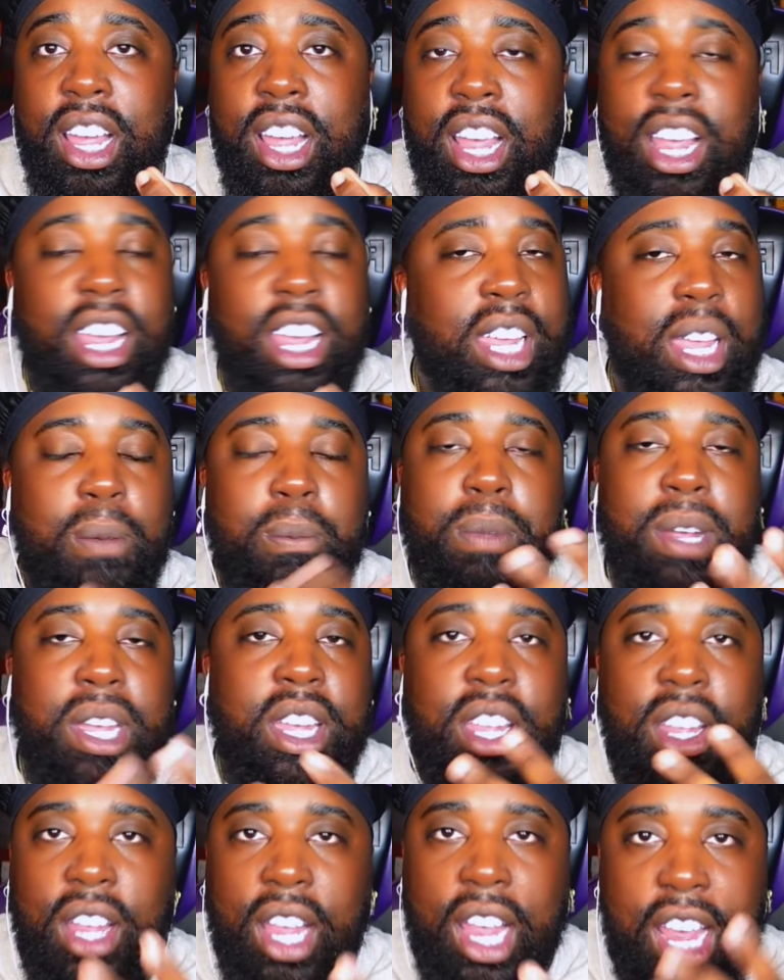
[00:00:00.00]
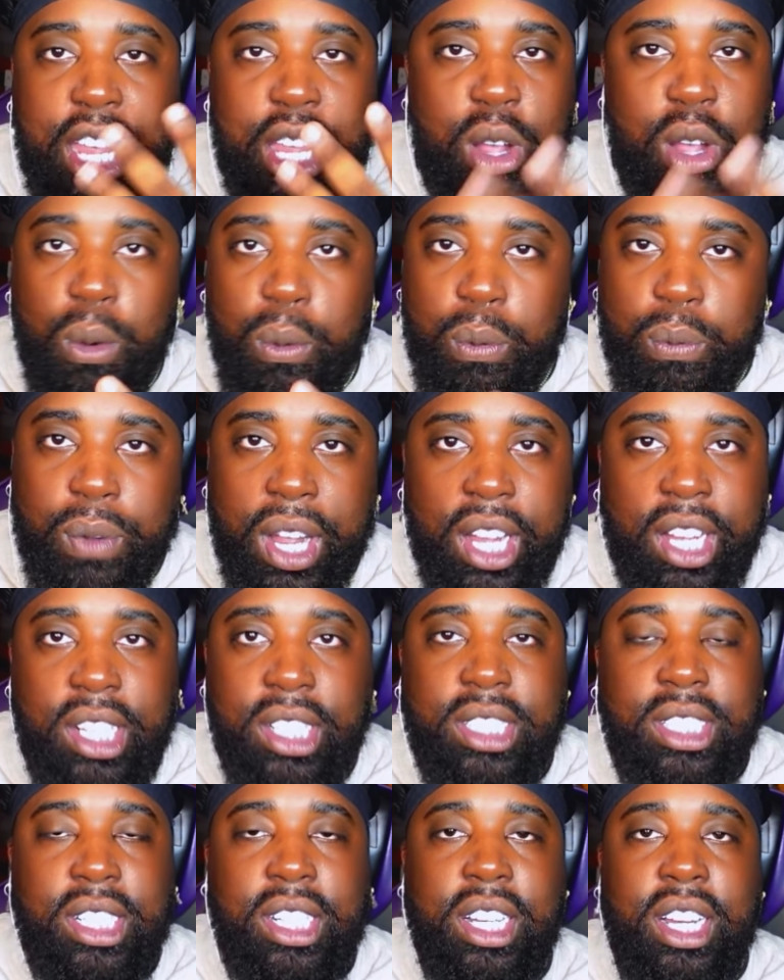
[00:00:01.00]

and can be in your face